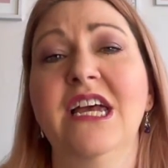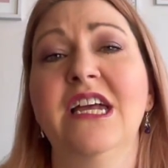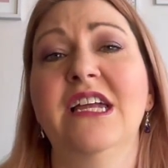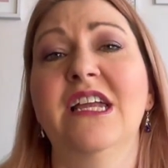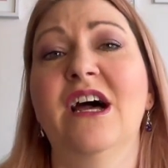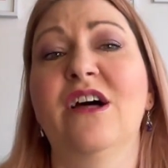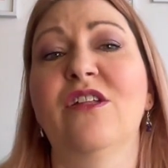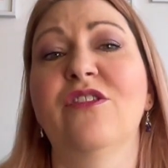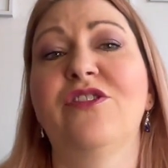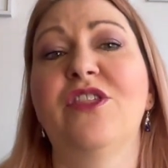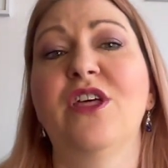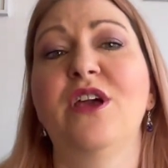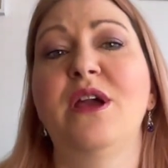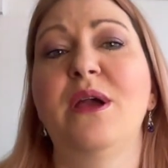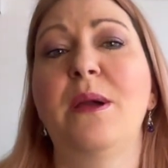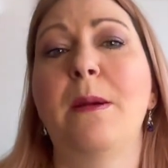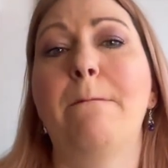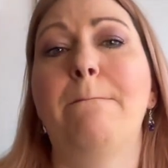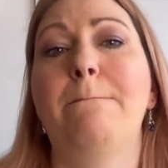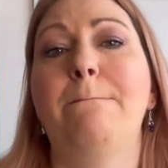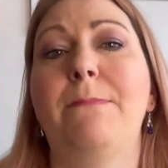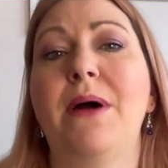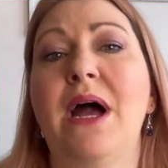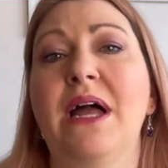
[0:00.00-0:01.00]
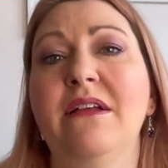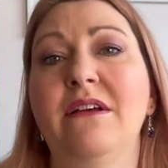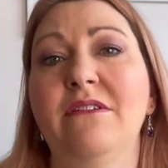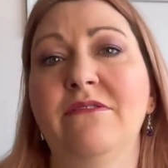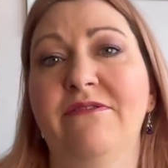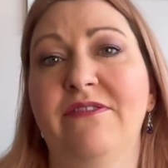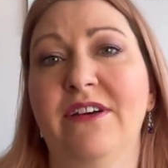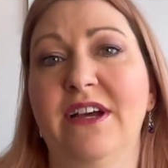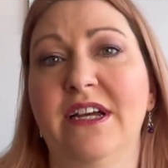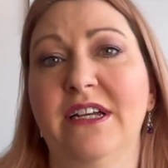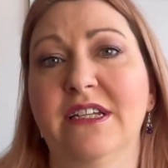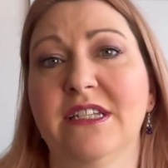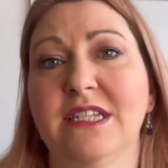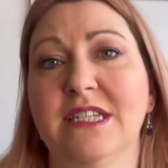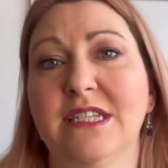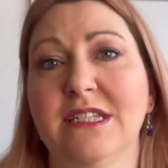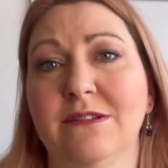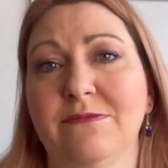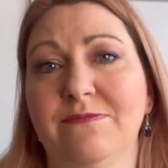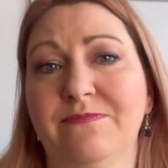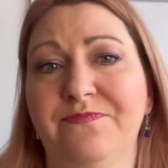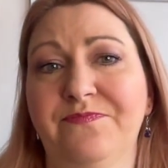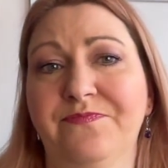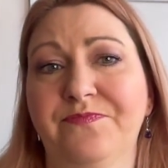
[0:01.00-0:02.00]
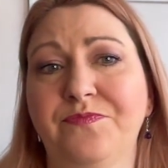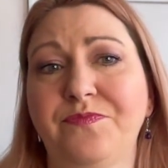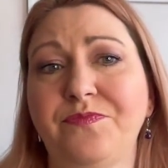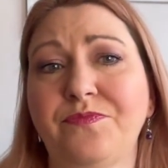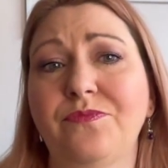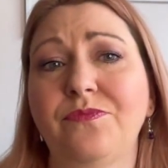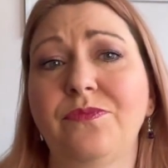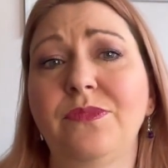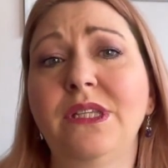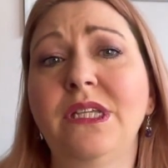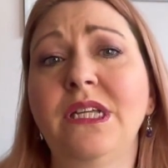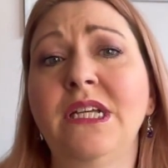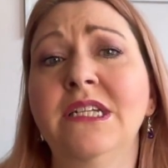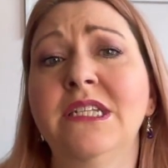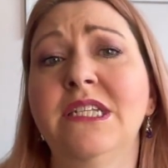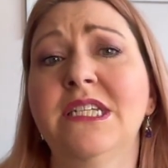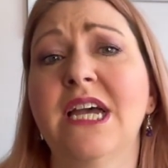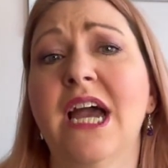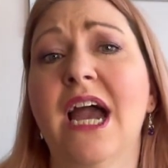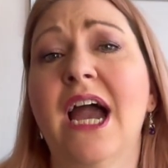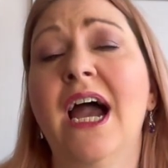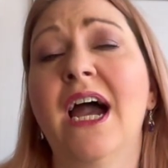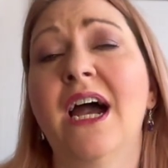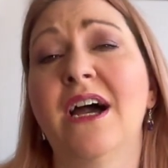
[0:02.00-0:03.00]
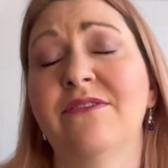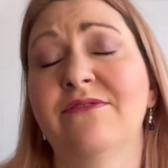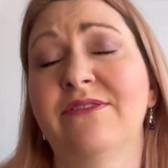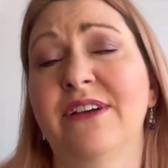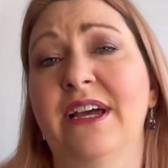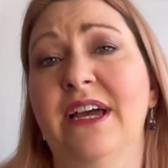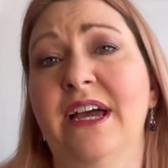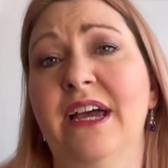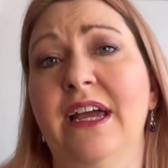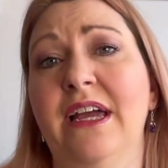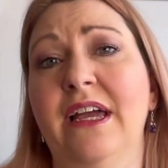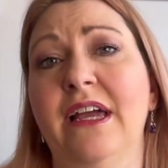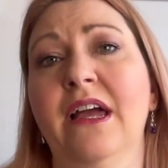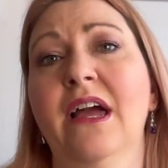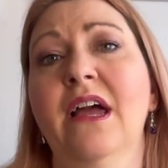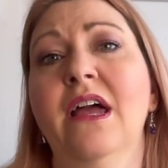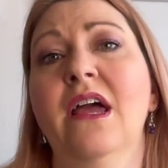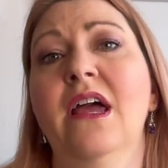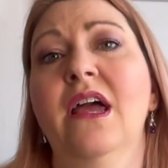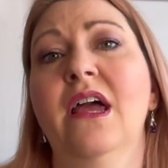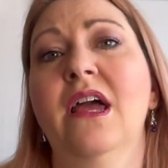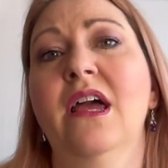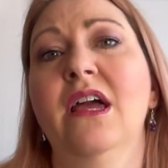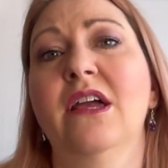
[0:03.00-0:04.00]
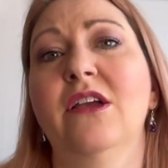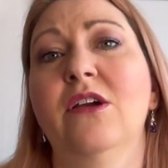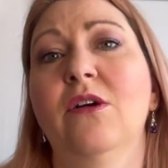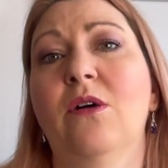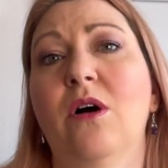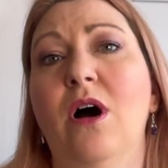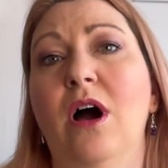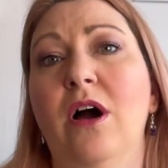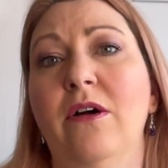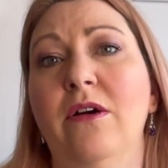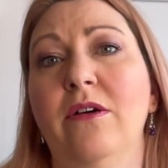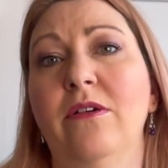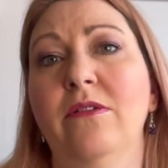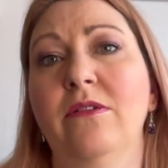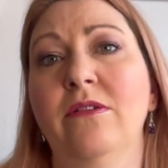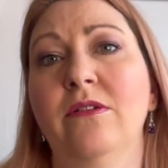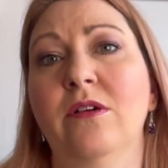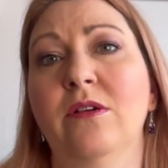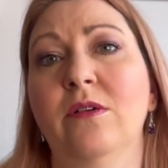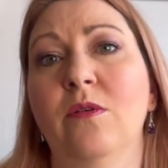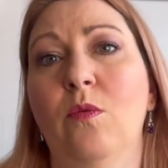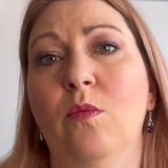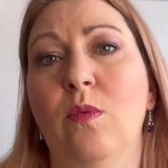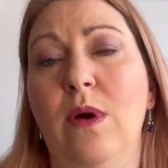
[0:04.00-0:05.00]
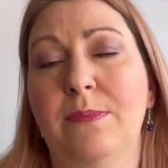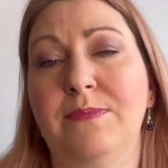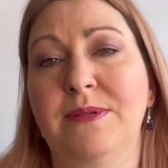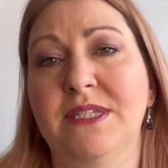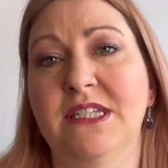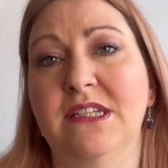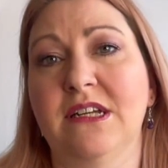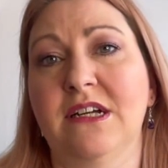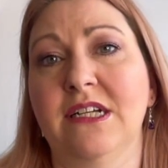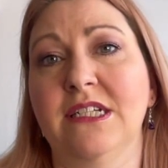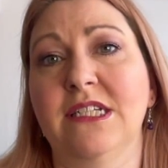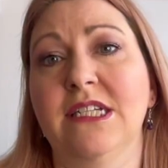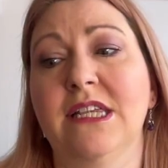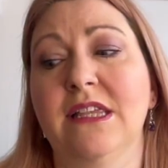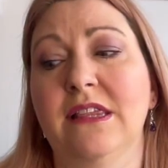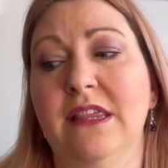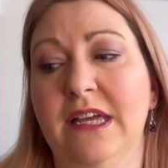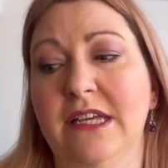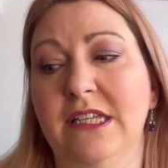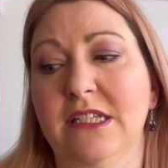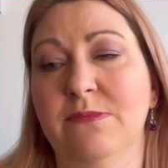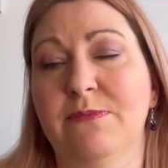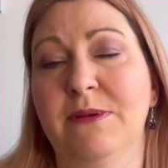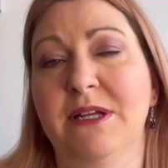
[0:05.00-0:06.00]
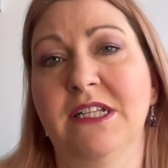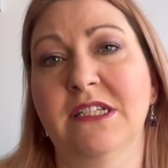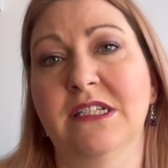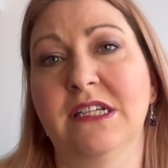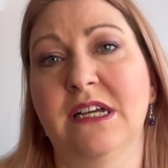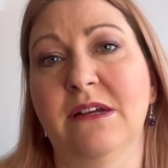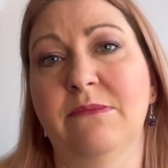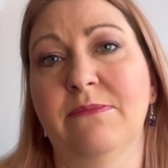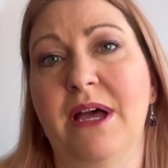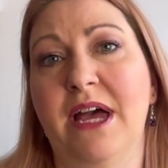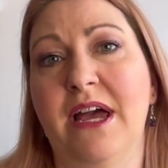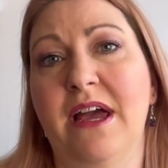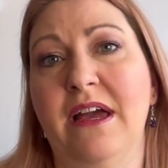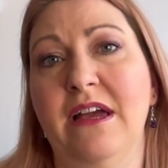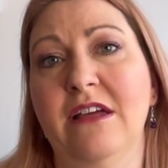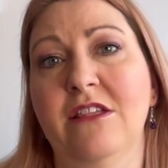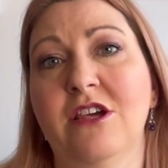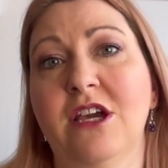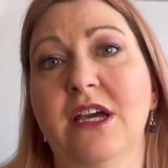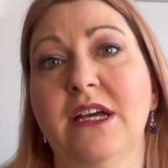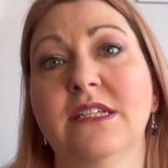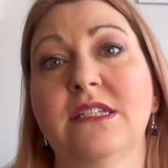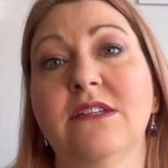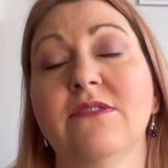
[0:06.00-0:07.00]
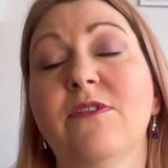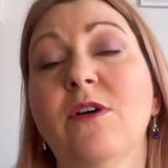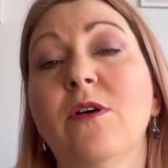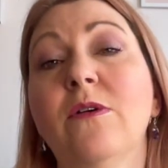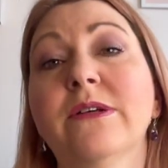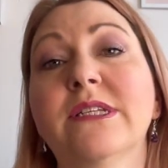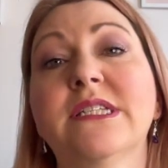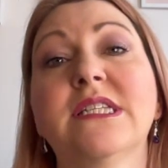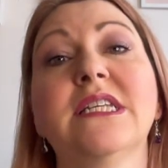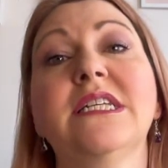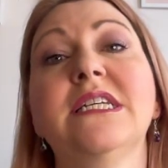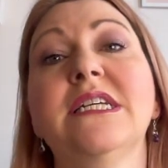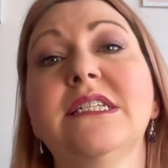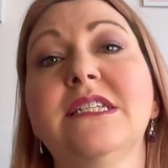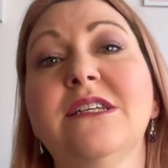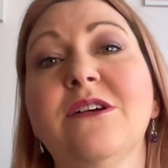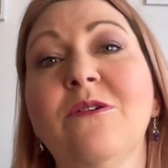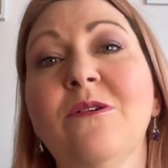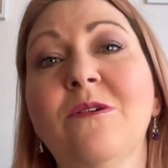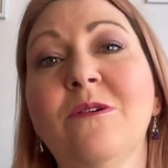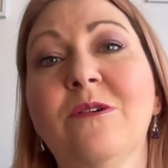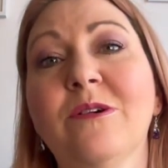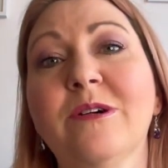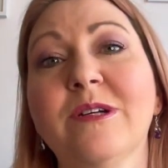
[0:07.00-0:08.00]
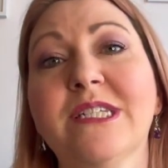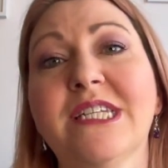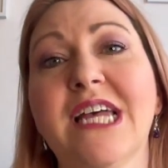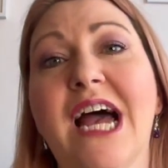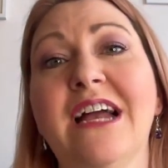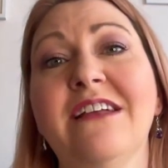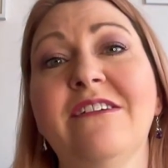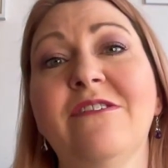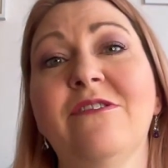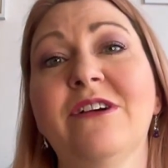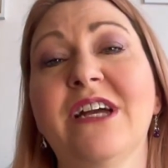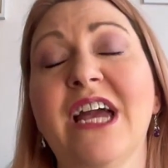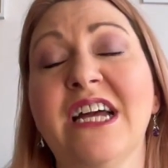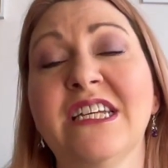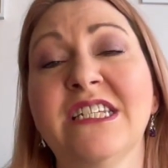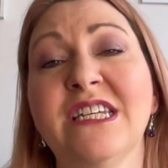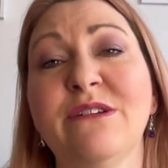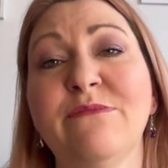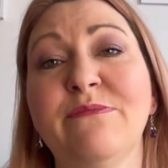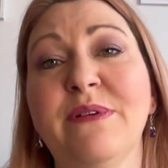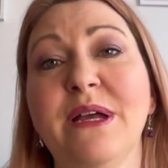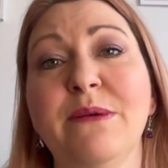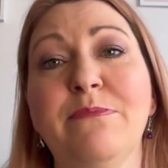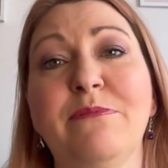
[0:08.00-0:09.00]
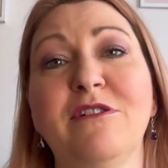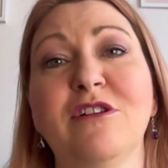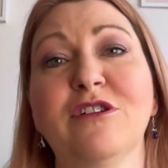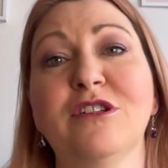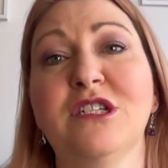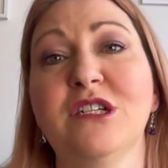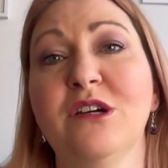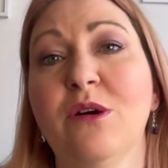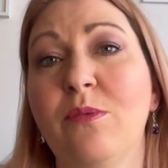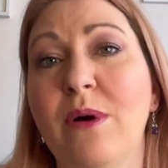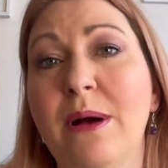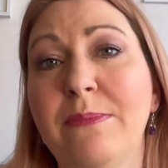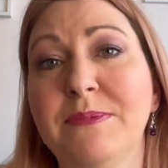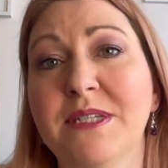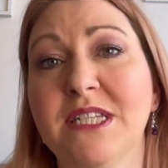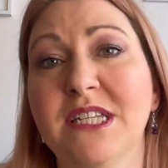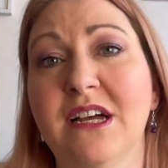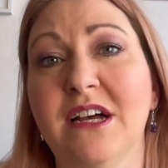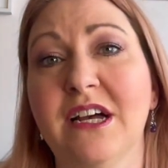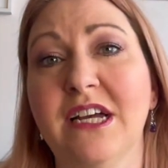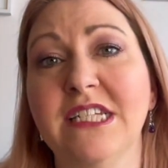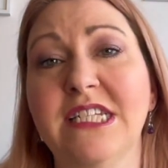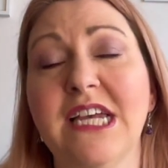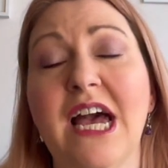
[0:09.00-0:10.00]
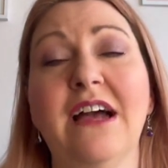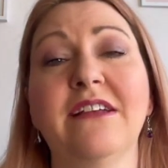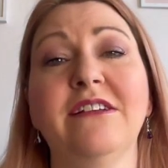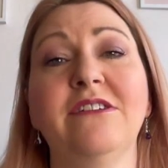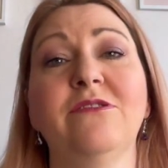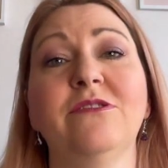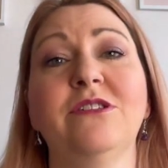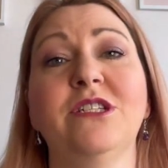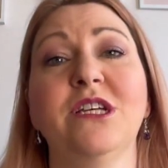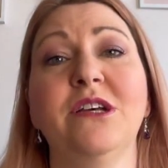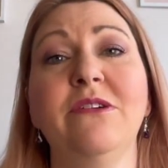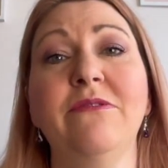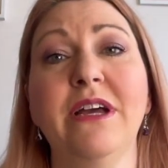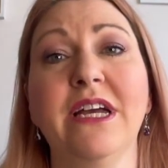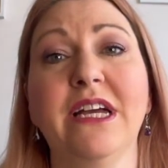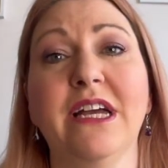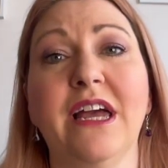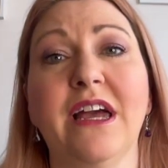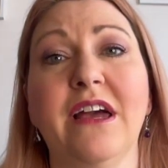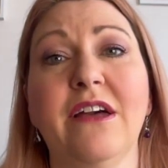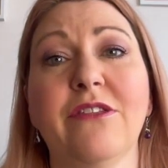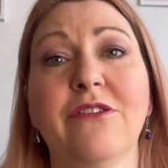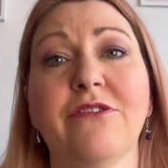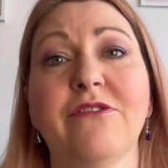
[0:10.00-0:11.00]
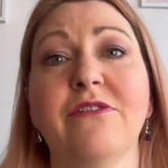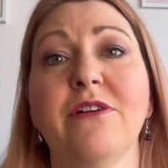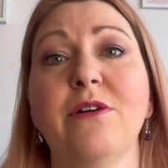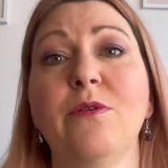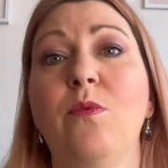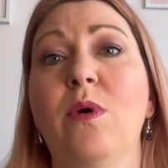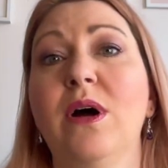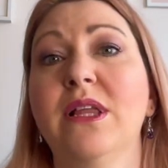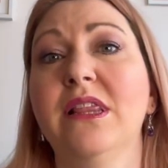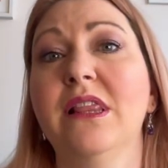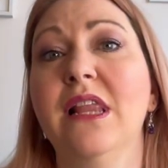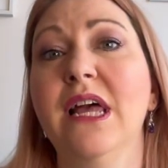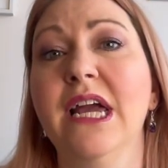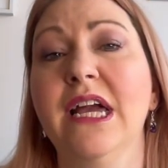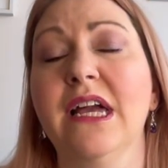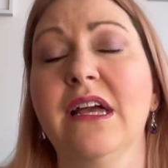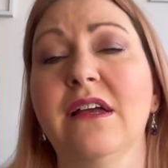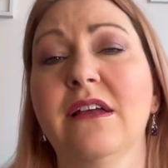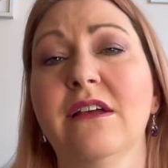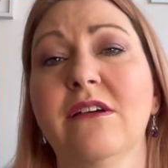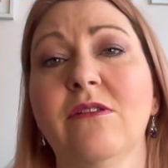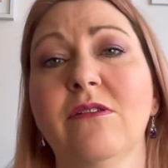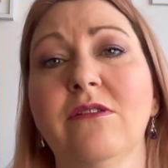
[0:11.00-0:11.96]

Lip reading: Now, the benefits to having your own website links building page is, of course, that it's yours and you're getting people onto your website and you're doing it through one link.